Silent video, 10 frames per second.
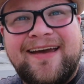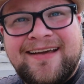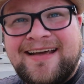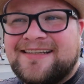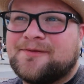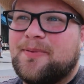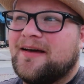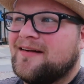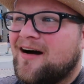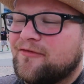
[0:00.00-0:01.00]
It has
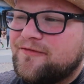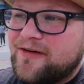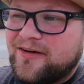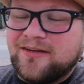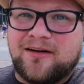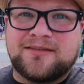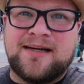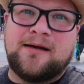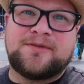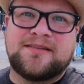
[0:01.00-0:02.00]
been a very long
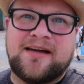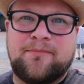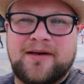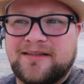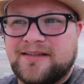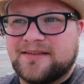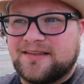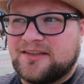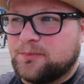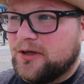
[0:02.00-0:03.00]
time since I've been to
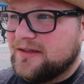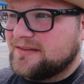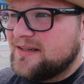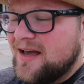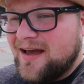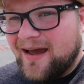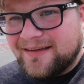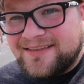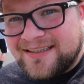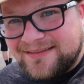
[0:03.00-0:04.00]
Disney Springs,
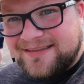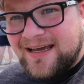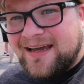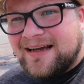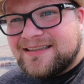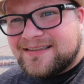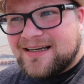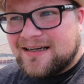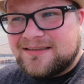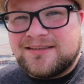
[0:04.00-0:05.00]
and today I
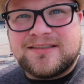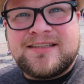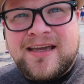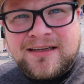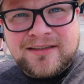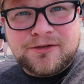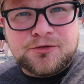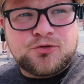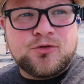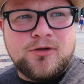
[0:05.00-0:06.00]
decided to just take a little
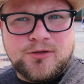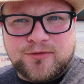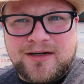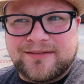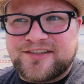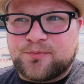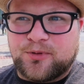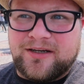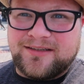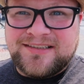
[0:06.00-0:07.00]
stroll around the
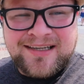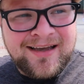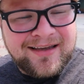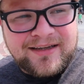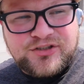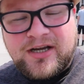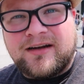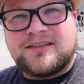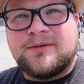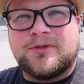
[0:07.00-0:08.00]
Springs and
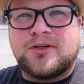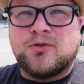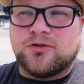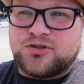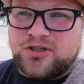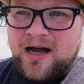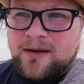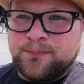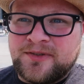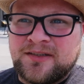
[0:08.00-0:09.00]
check out some of the cool
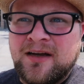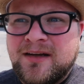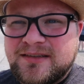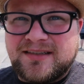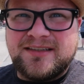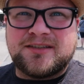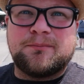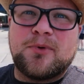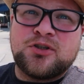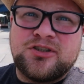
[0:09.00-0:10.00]
shops, see
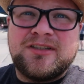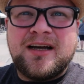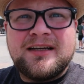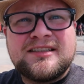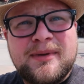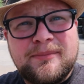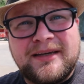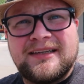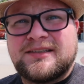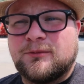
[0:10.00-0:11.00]
some merchandise, maybe
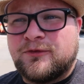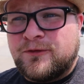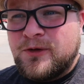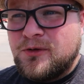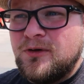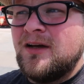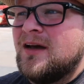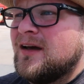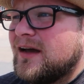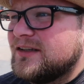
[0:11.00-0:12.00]
get some food,
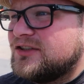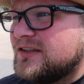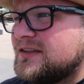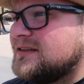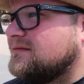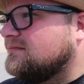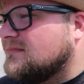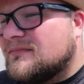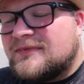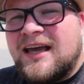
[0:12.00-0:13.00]
and just
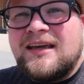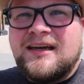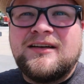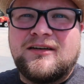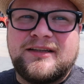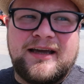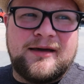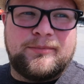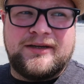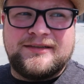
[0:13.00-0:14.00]
take in all the
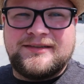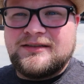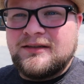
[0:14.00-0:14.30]
ambience.